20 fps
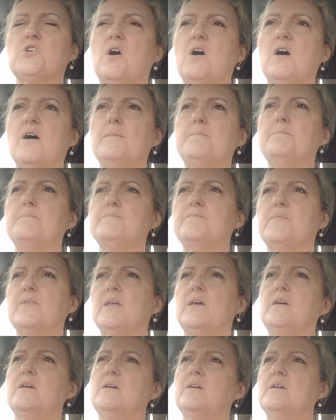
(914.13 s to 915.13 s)

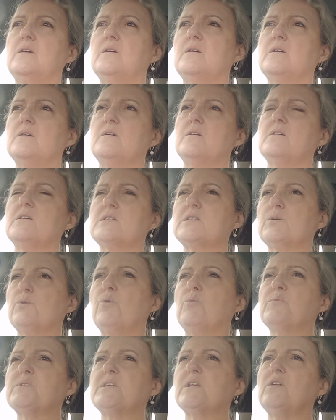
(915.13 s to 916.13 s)
time.
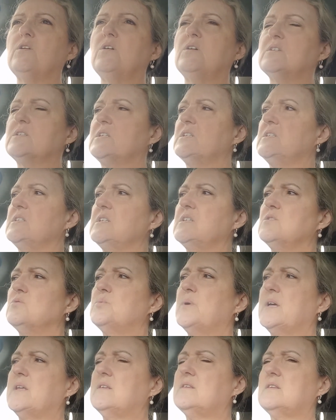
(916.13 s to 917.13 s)
So it was a lot to deal
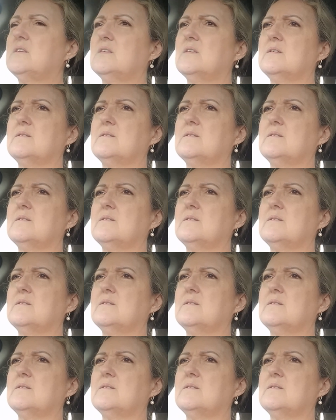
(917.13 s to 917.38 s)
with.